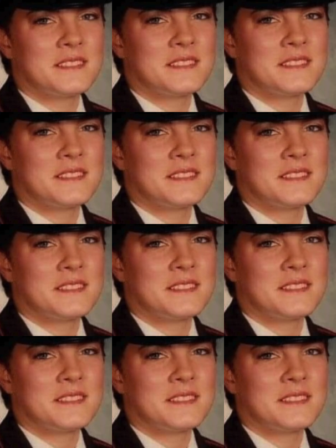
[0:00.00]

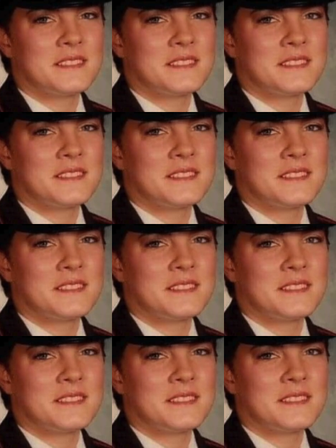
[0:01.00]

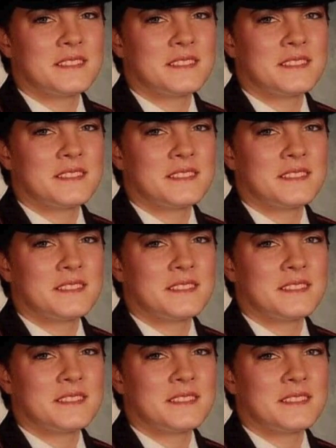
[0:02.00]

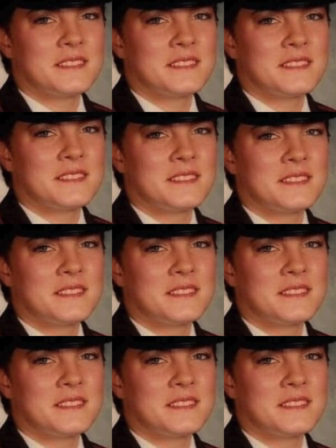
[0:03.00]
[no speech]